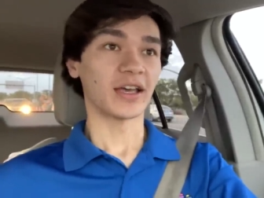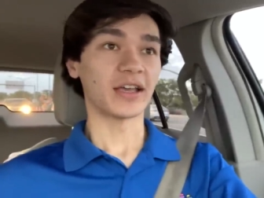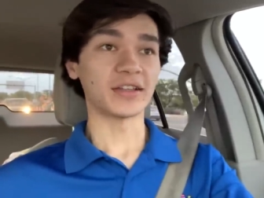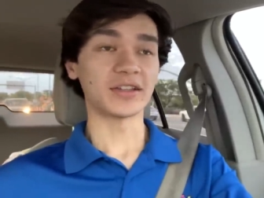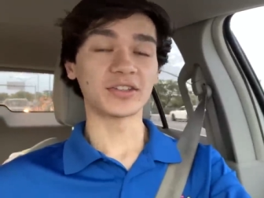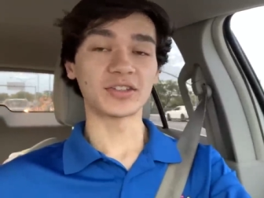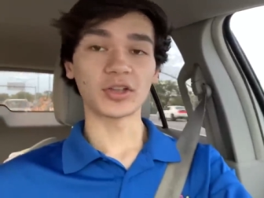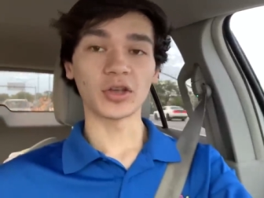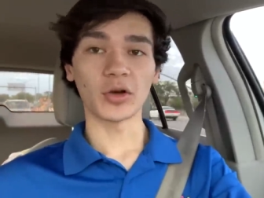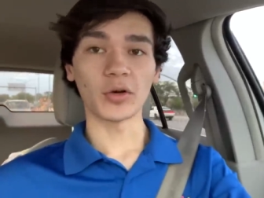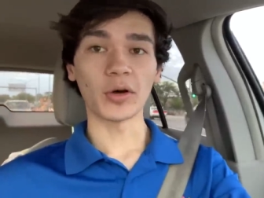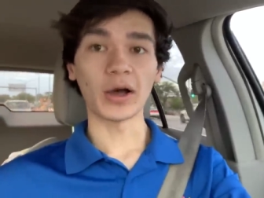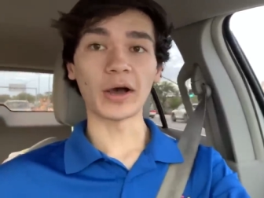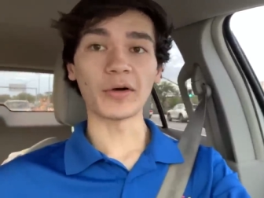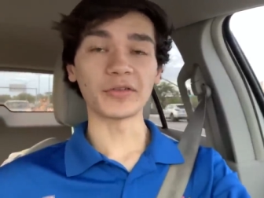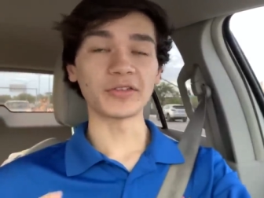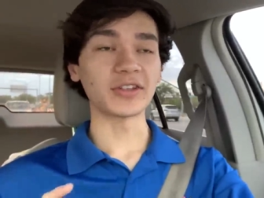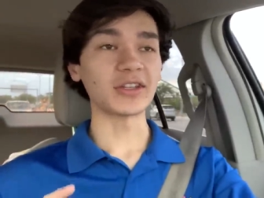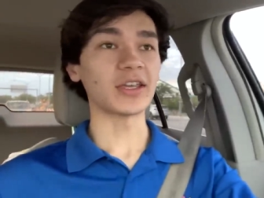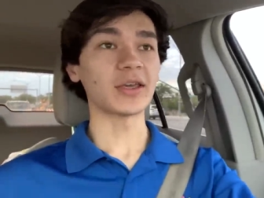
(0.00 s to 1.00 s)
And so I
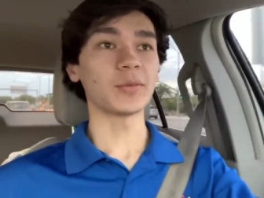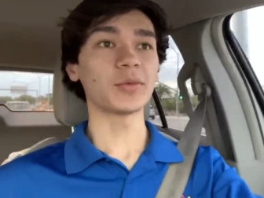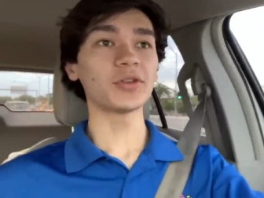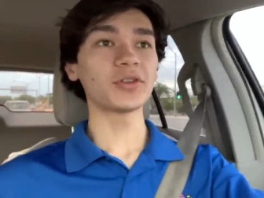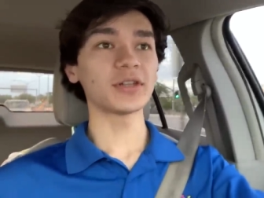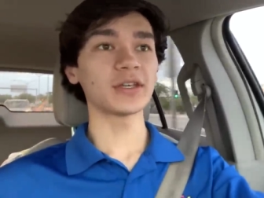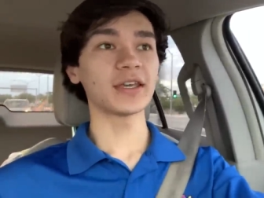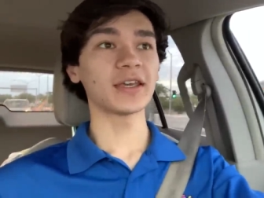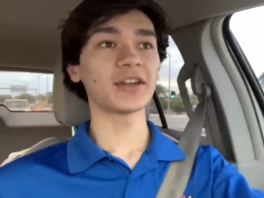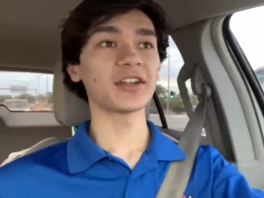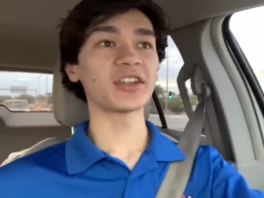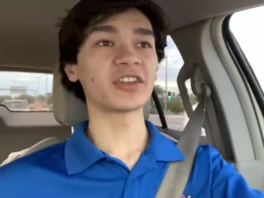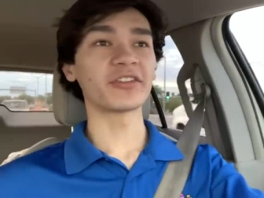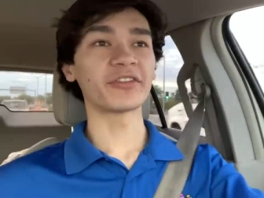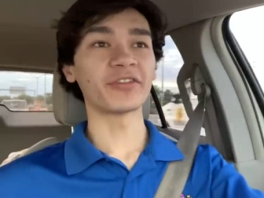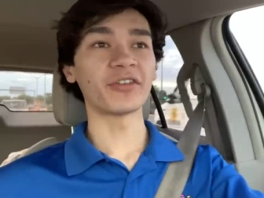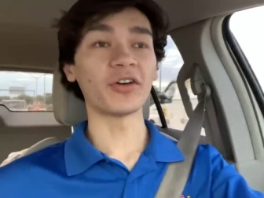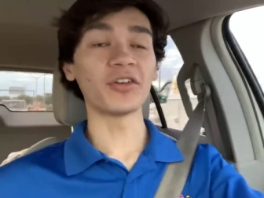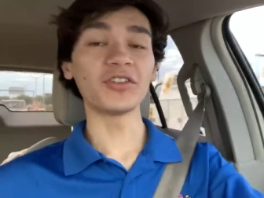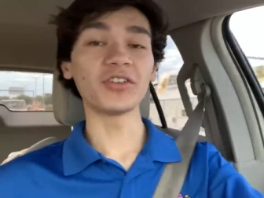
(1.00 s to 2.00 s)
was able to get his
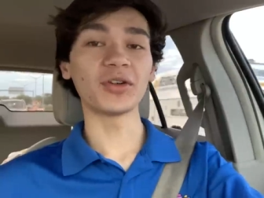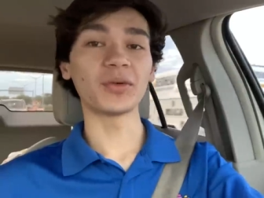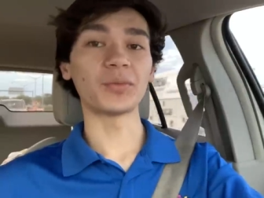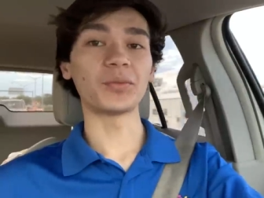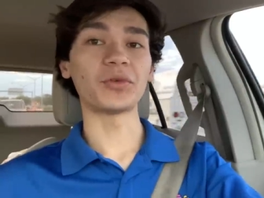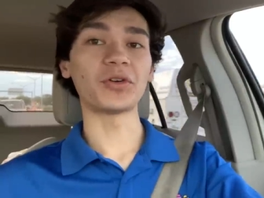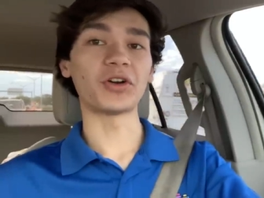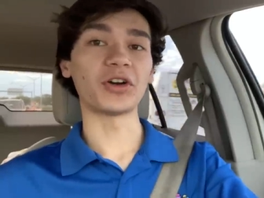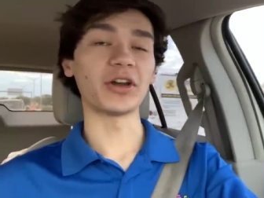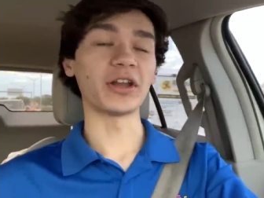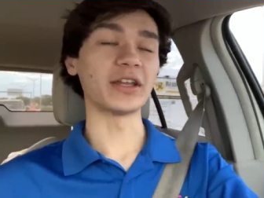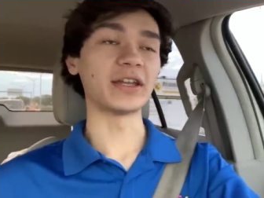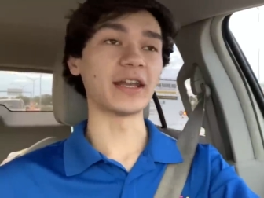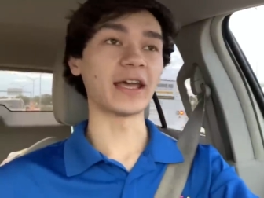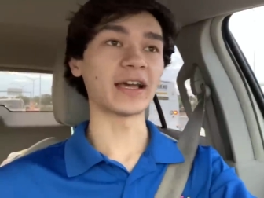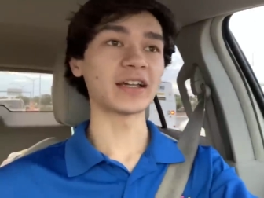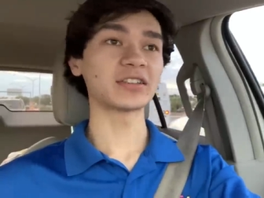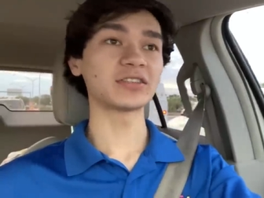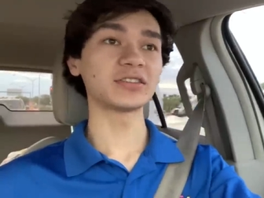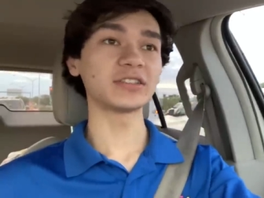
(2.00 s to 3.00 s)
phone number and
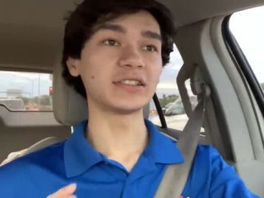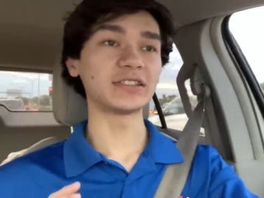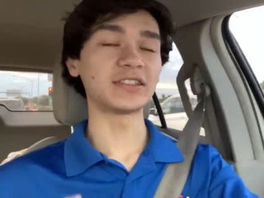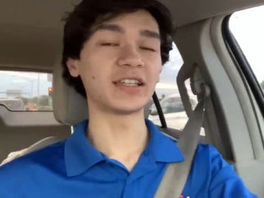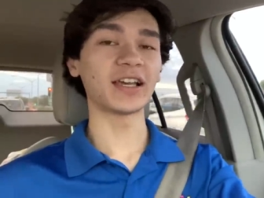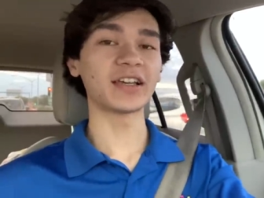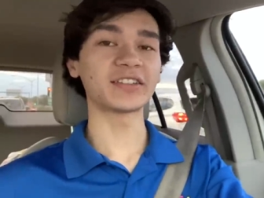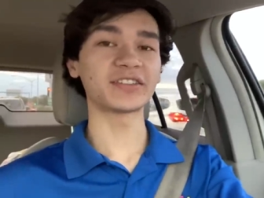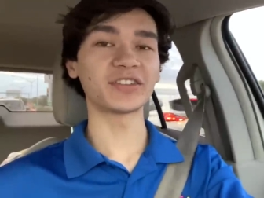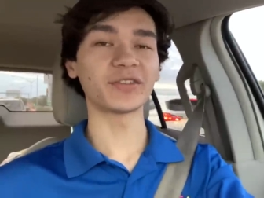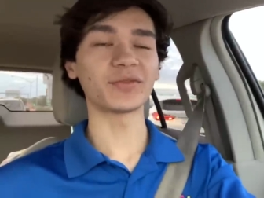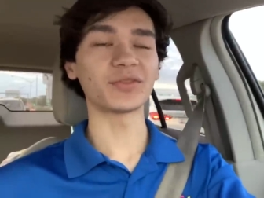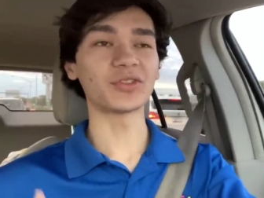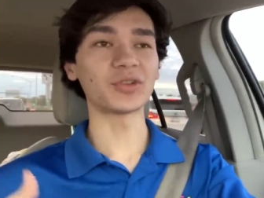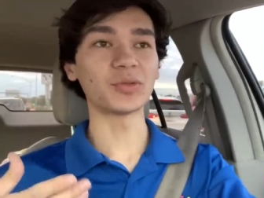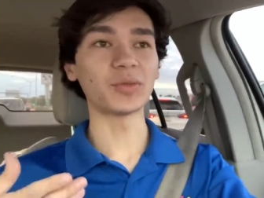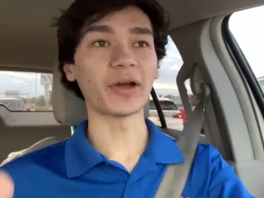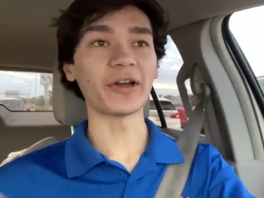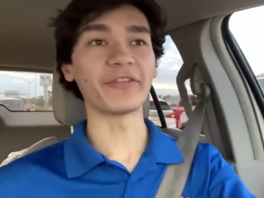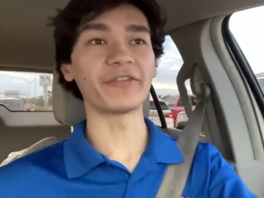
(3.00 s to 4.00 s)
actually text him
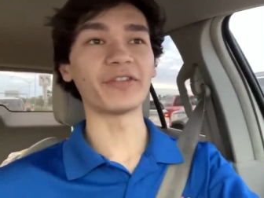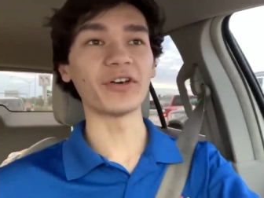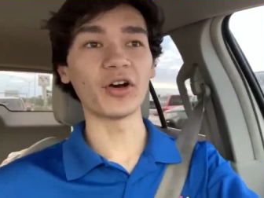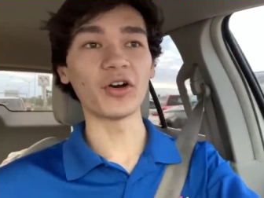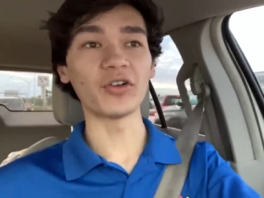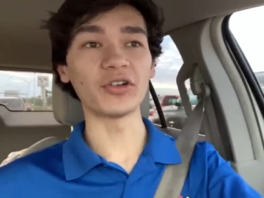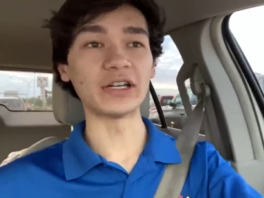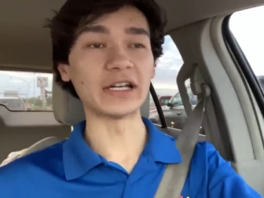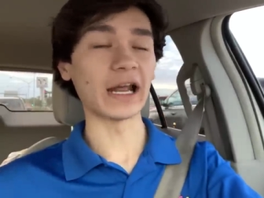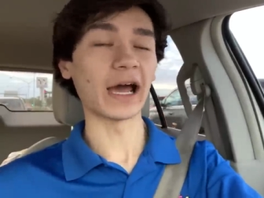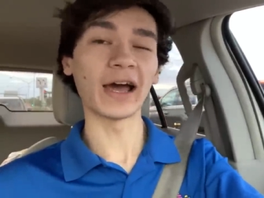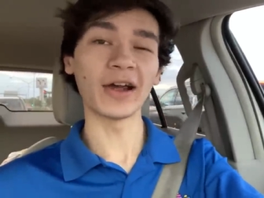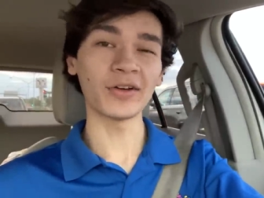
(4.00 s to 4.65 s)
through my phone.